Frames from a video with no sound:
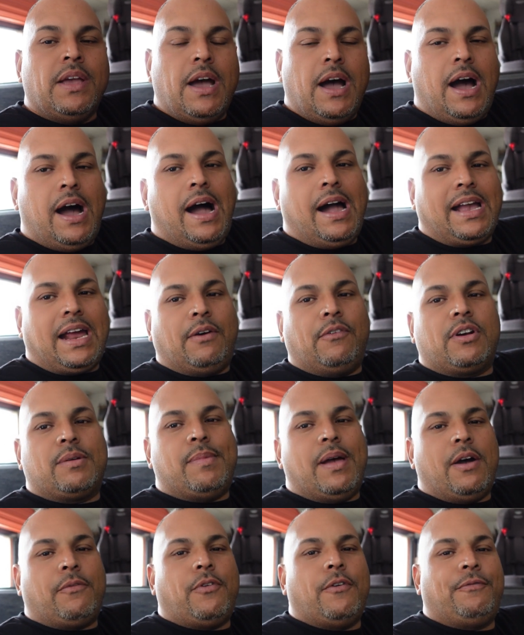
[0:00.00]
Uh, I got rid
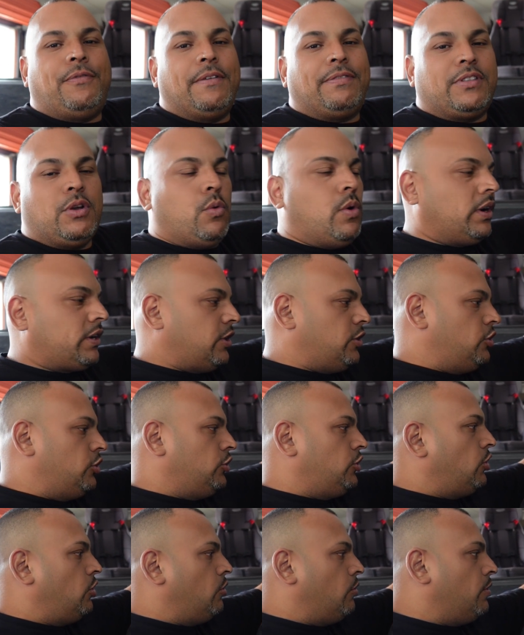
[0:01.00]
of my F one fifty. What can
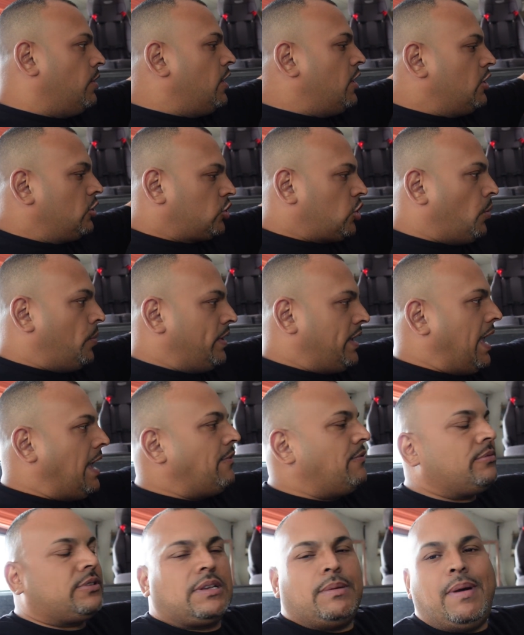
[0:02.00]
you do? So we
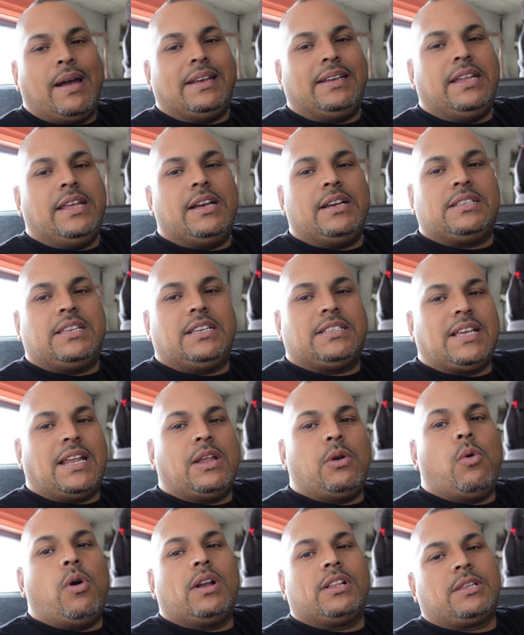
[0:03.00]
gave him some ideas. He
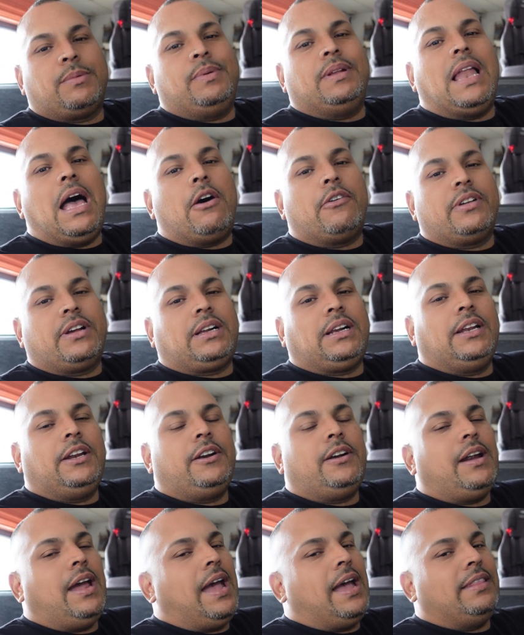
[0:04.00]
said he wanted to be loud and
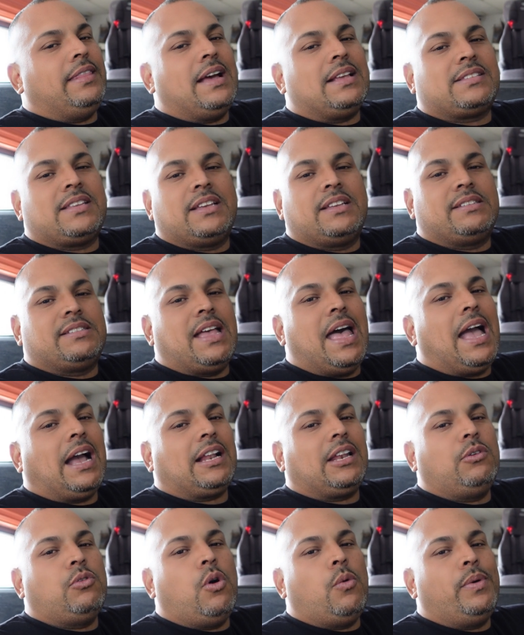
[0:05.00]
clear, and that's
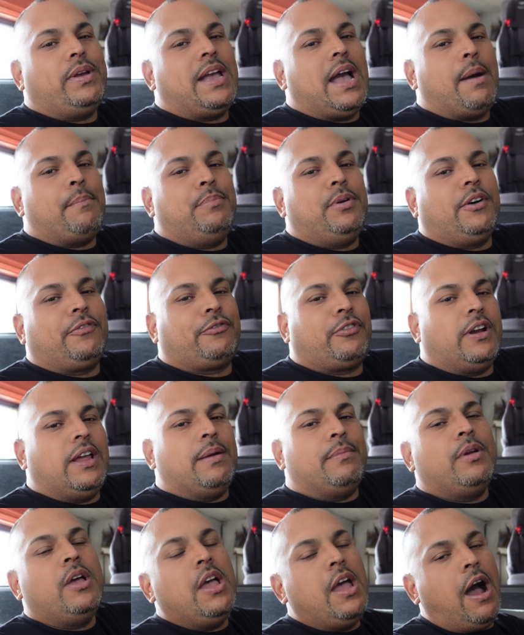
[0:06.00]
exactly what we got built for
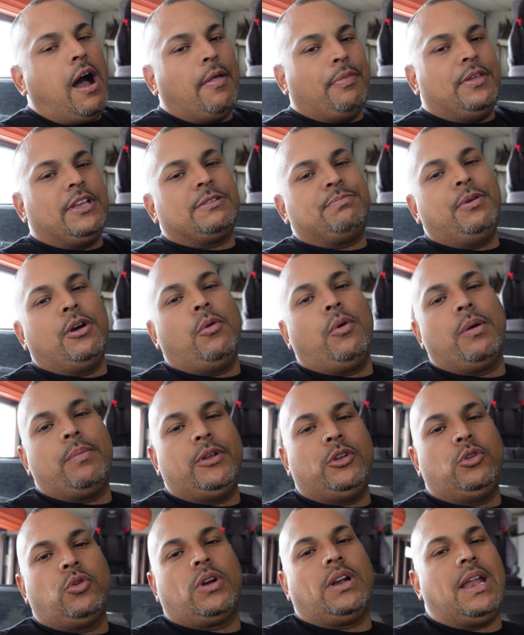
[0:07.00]
him. On this build, we're
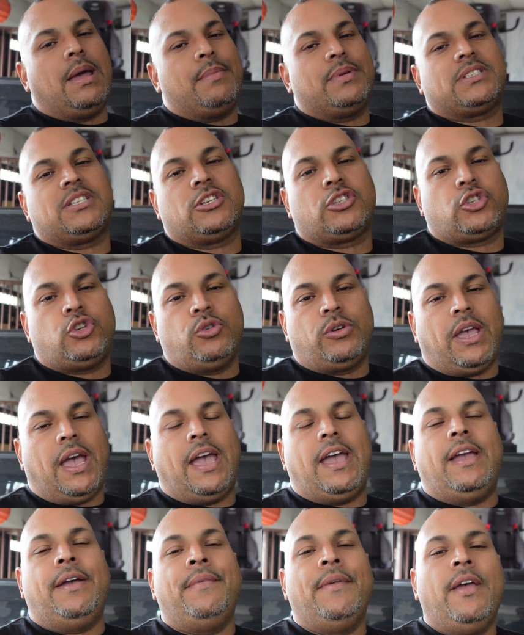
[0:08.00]
going to be doing a Nemesis two
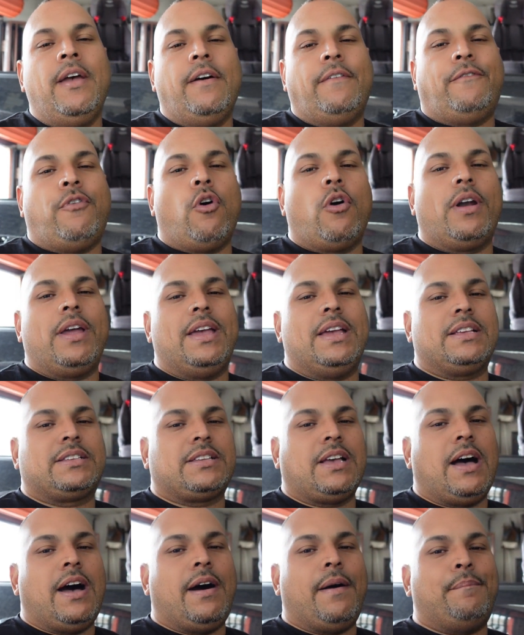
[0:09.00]
K for
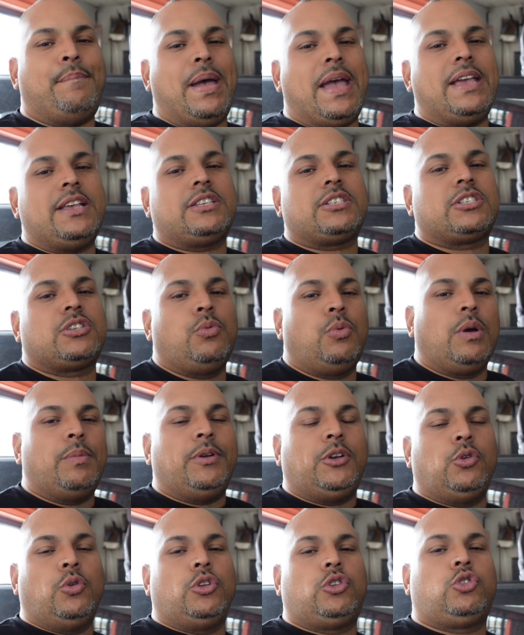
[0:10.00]
his uh, base. We're going
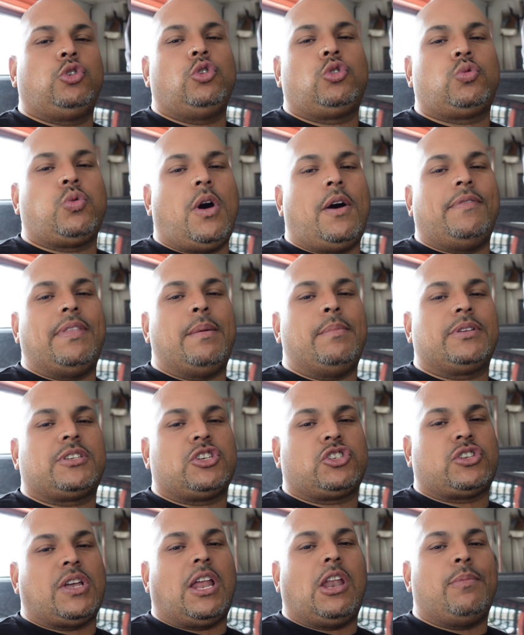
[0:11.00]
to be doing two twelve
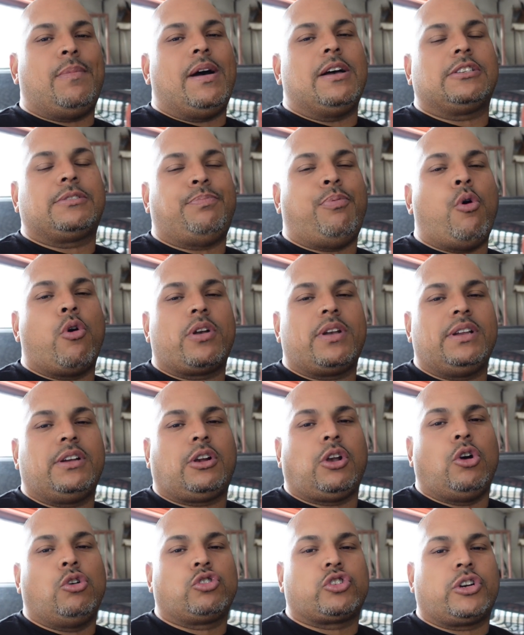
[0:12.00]
Nemesis shallow mounts, ported
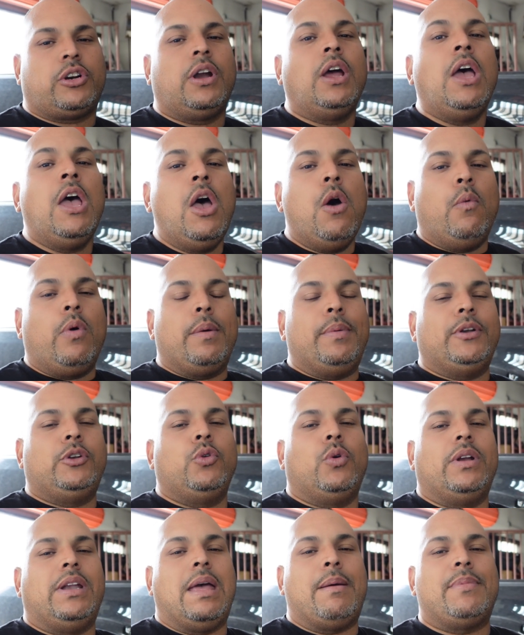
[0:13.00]
enclosure. We're going to be
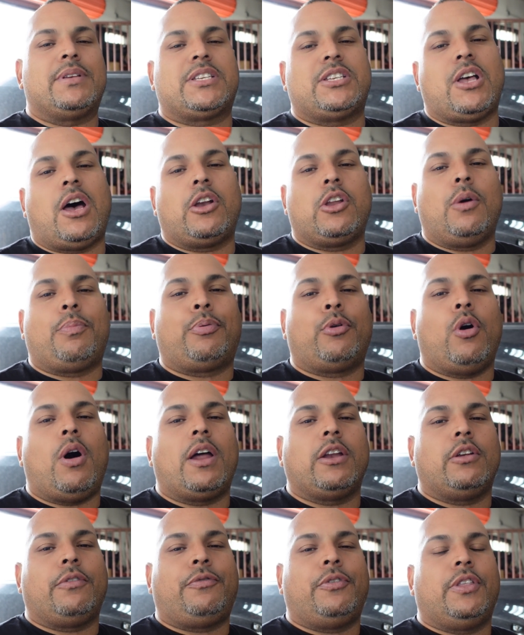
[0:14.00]
doing Nemesis Audio Pro
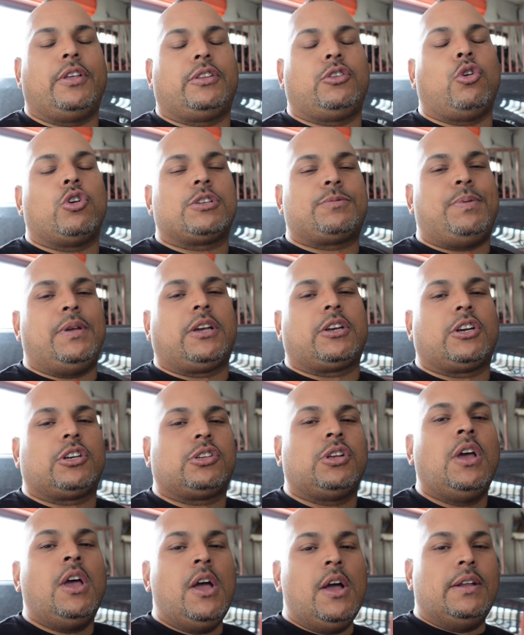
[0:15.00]
Audio for the door
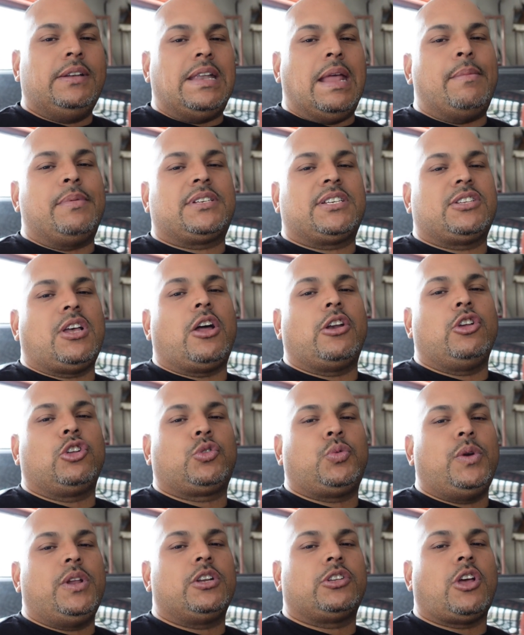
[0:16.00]
speakers, Nemesis Audio
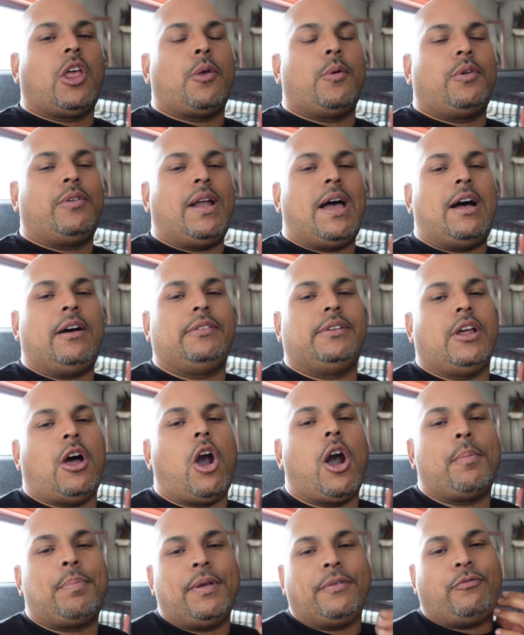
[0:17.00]
tweeters all the way around, the
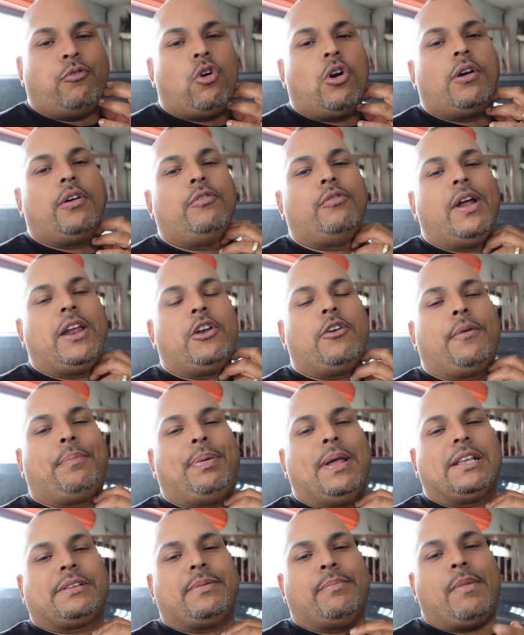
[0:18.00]
R P four radio
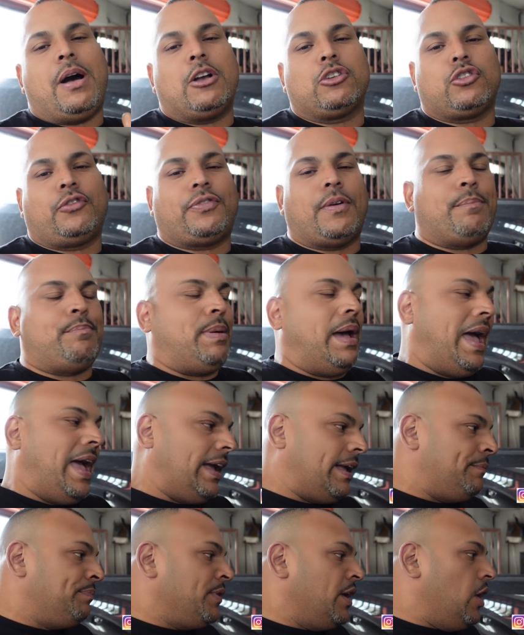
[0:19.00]
replacement module from P
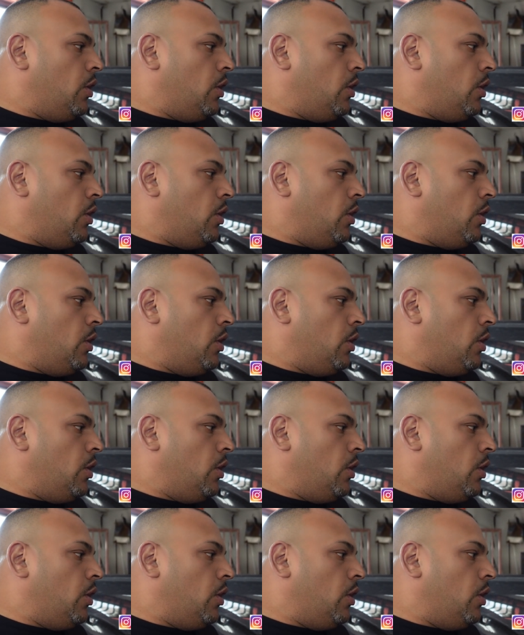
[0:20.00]
A C.